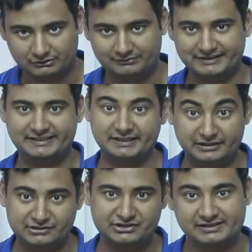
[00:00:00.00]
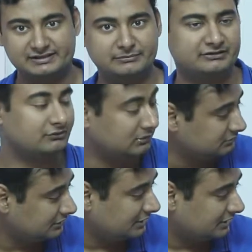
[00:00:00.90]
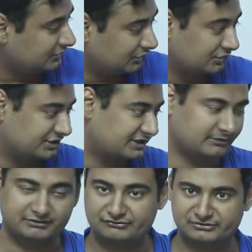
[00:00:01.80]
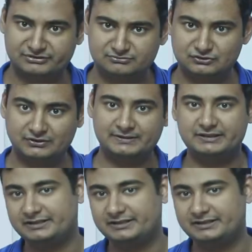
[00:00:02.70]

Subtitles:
of that energy is coming from, source is coming from the moon.